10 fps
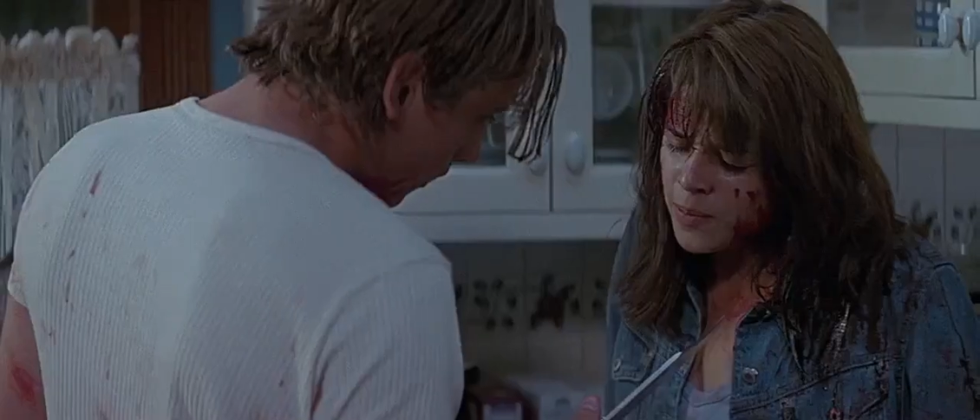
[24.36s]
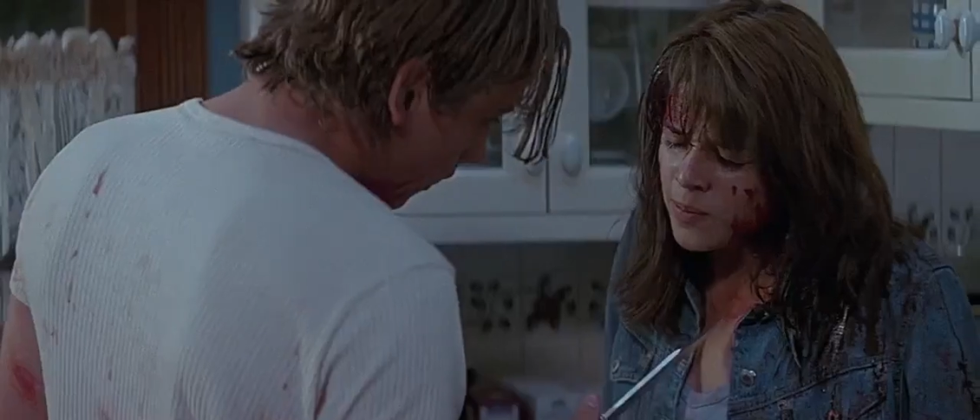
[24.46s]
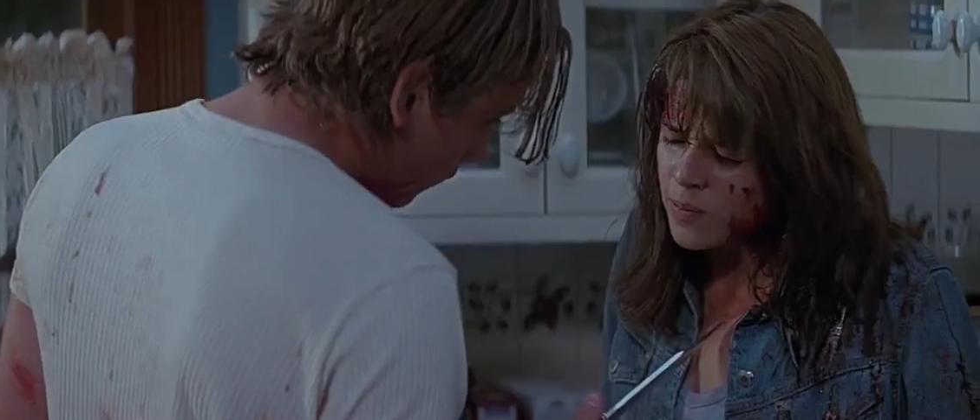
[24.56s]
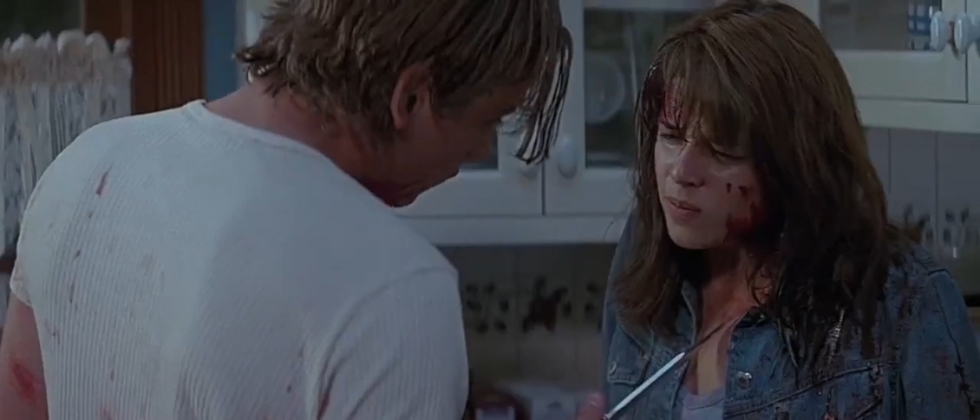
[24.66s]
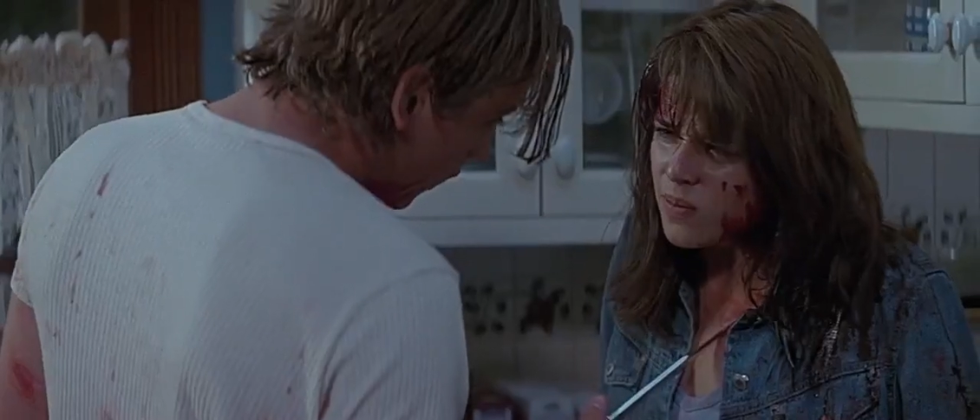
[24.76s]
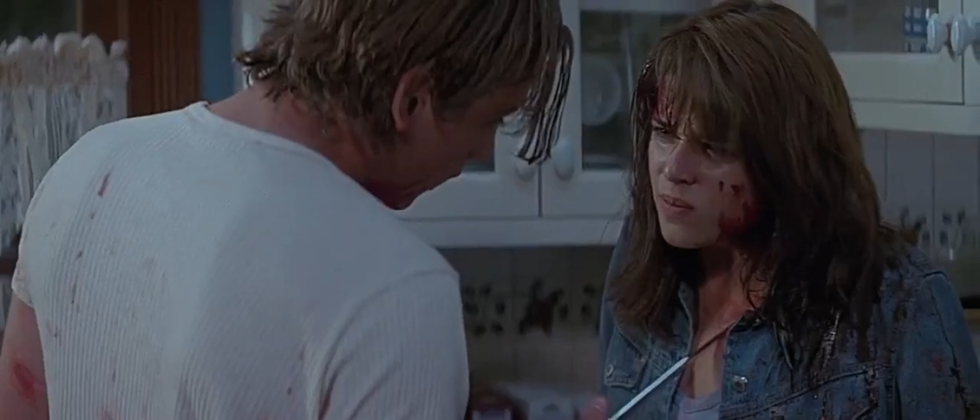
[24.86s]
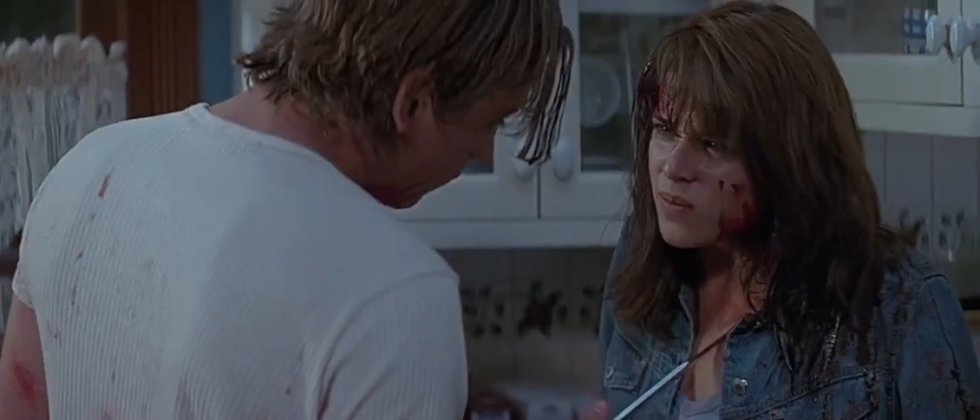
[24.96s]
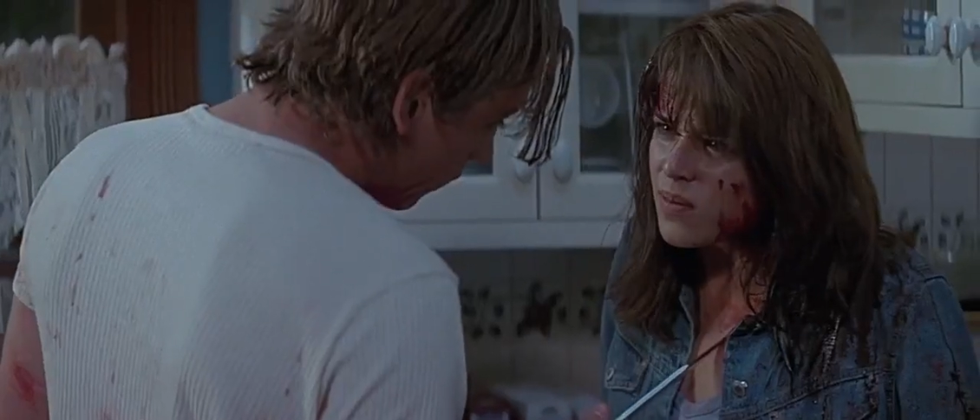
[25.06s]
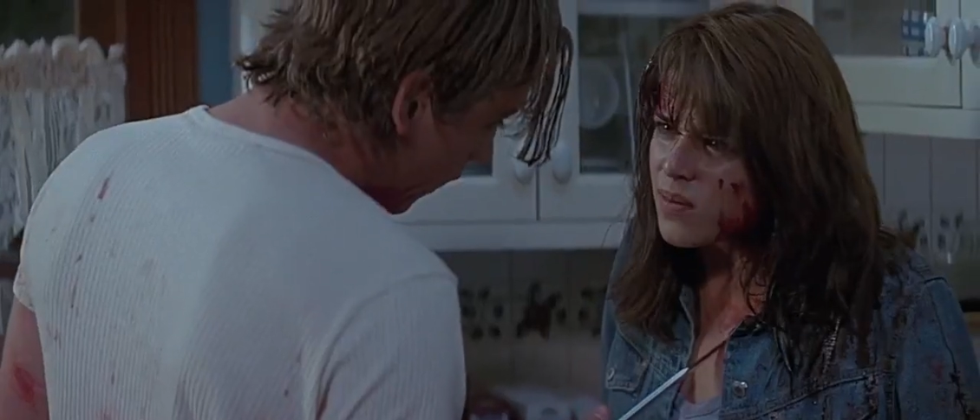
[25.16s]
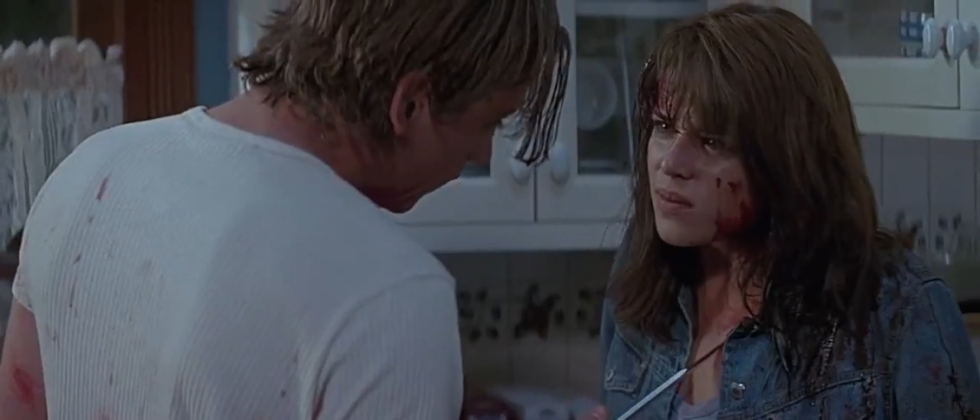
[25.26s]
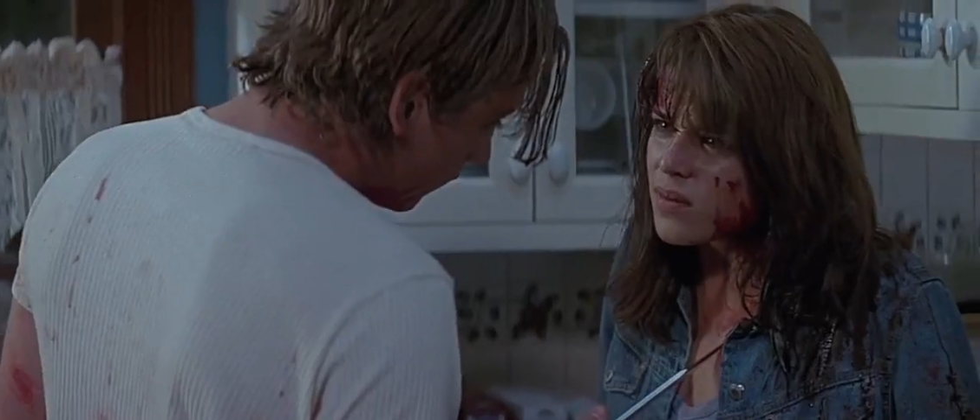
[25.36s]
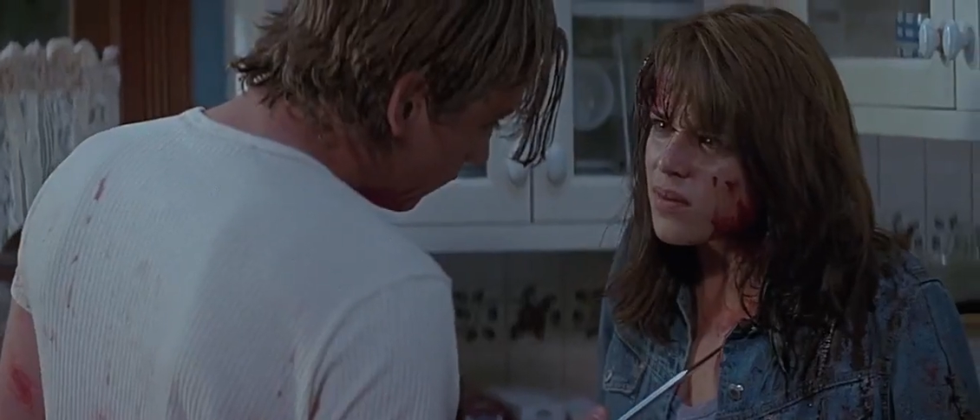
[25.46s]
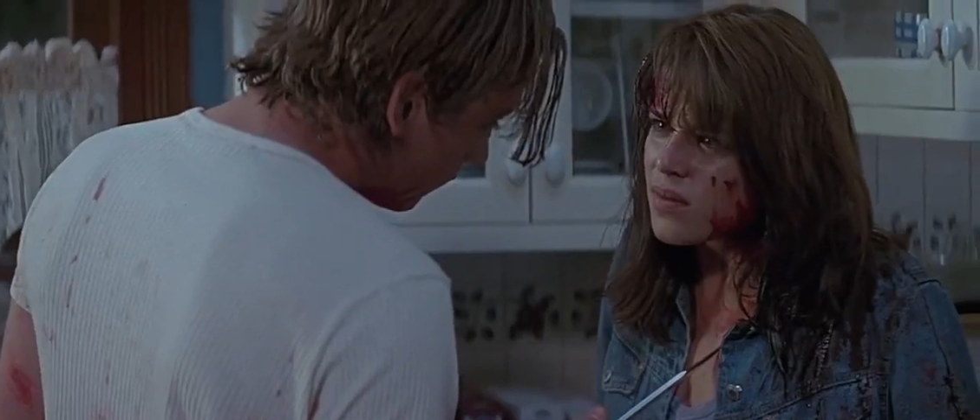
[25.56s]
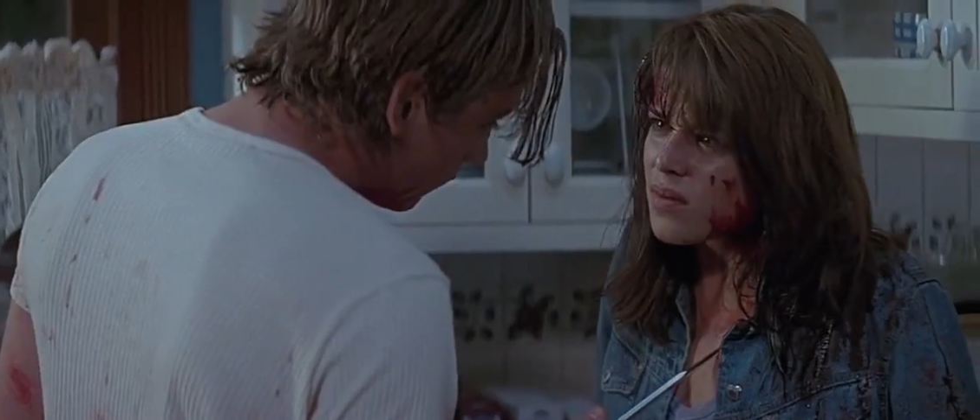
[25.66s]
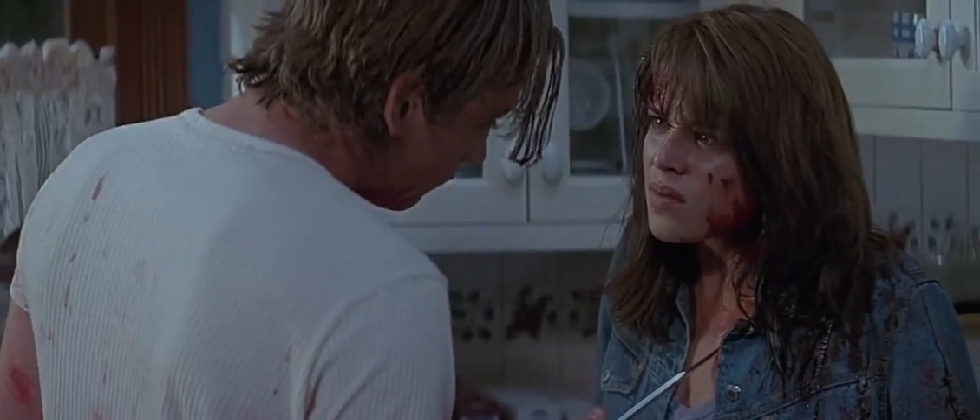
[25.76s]
You get it right,
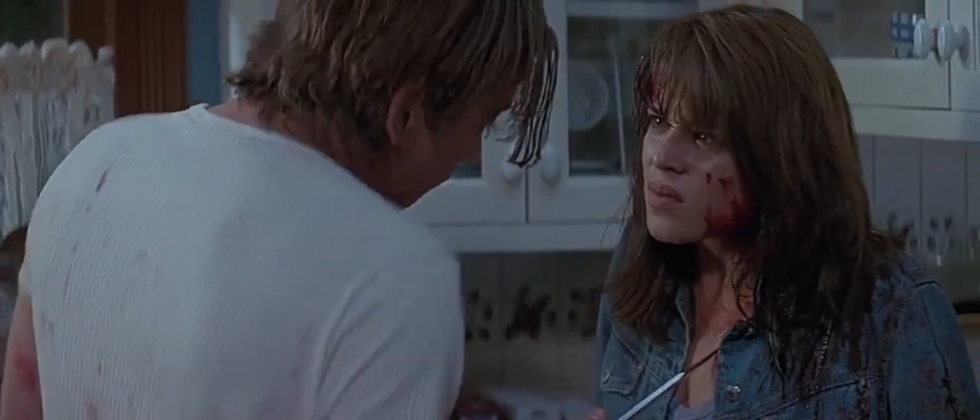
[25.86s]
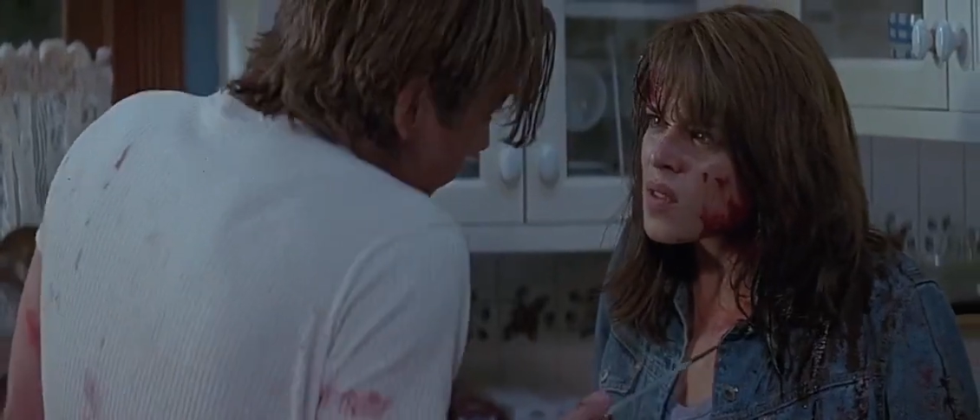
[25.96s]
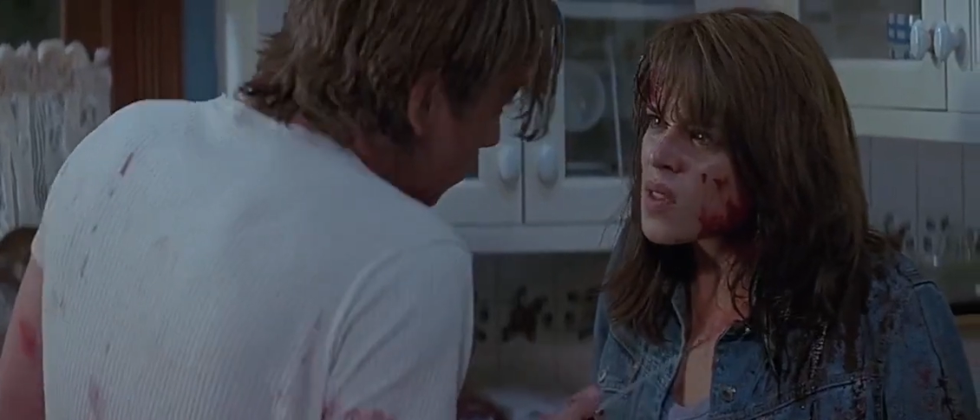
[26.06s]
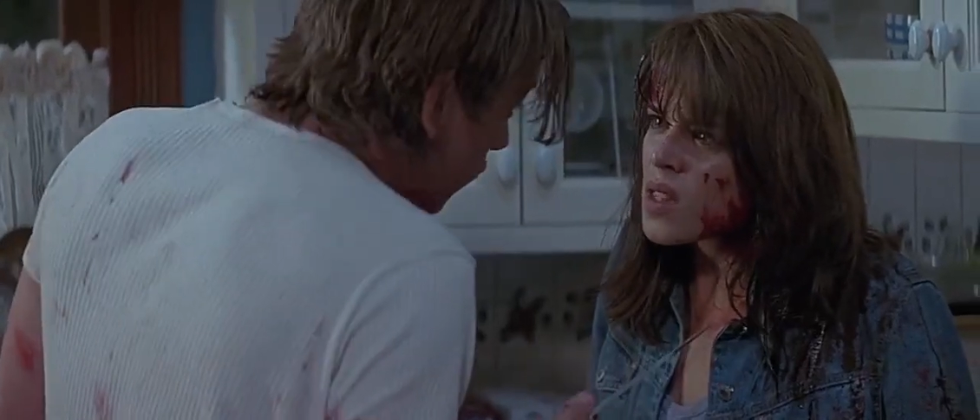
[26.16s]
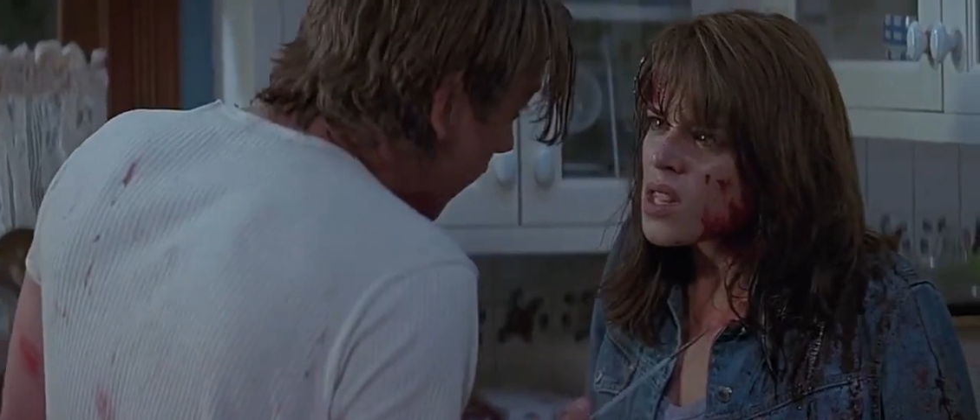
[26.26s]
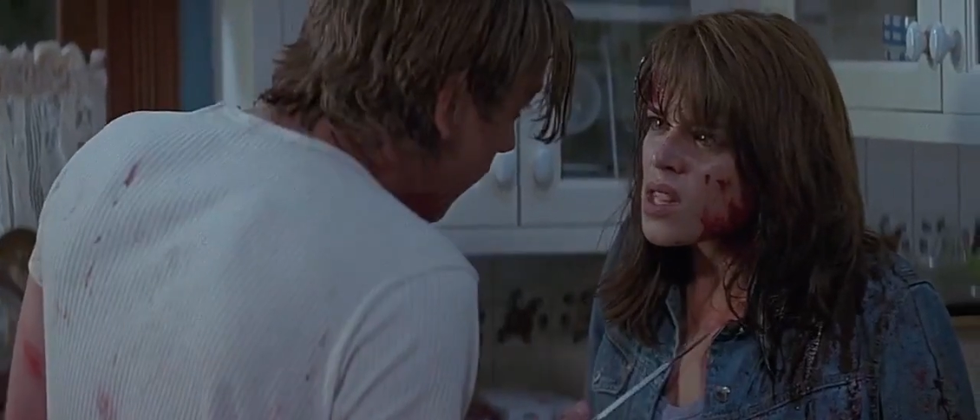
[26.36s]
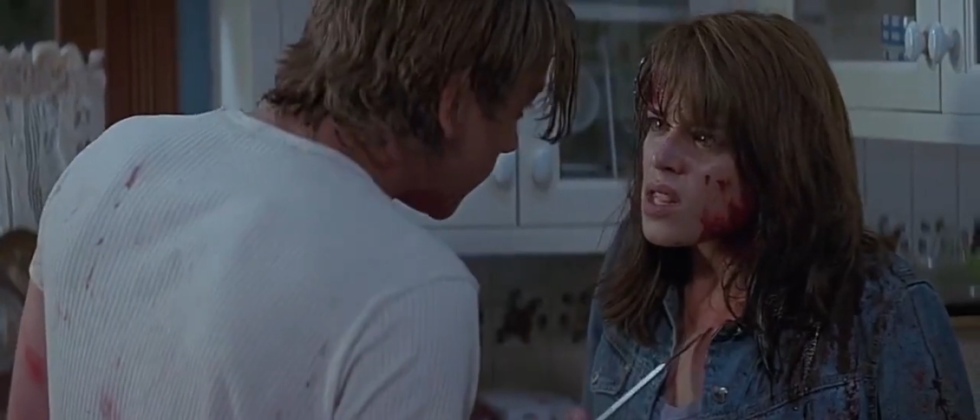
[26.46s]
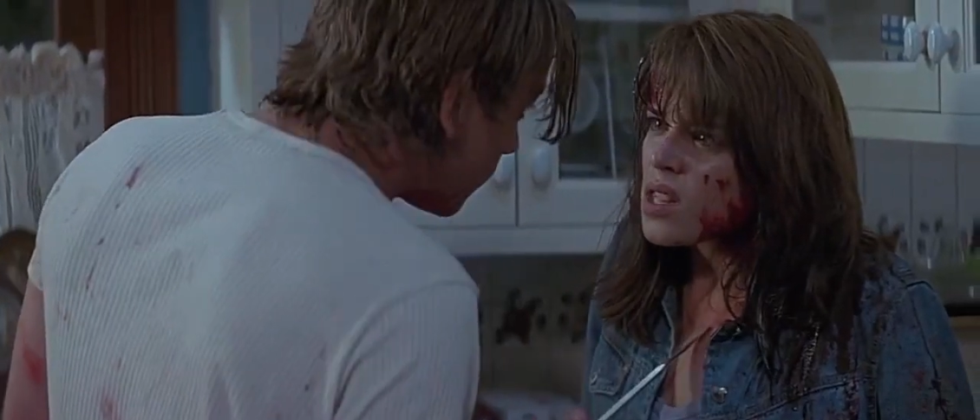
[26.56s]
you die.